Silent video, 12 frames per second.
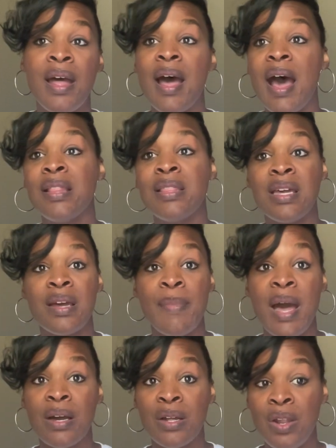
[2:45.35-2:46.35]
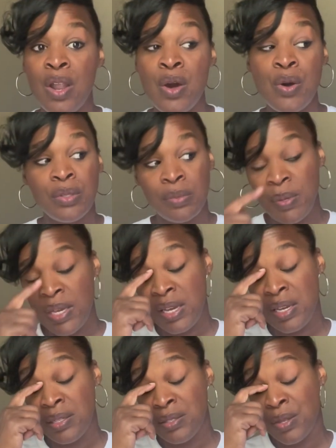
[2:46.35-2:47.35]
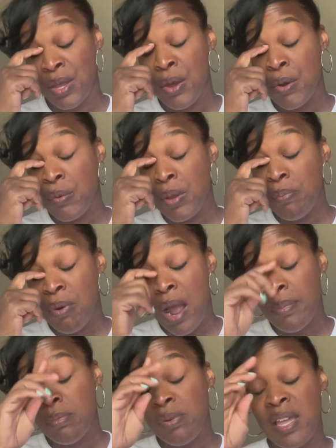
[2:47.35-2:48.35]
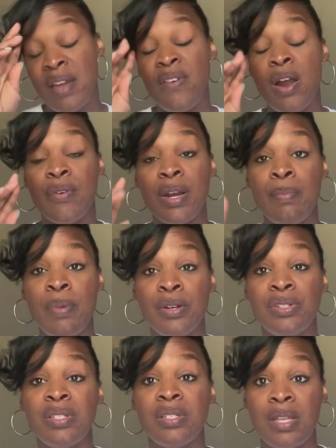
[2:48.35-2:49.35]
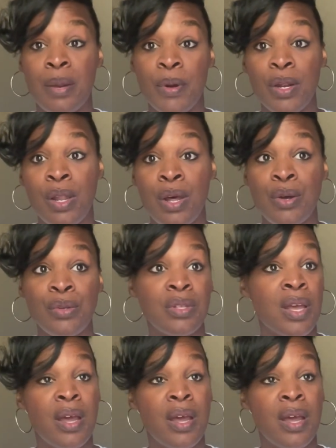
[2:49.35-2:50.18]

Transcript: I think about clothes, because we probably have already purchased summer clothes.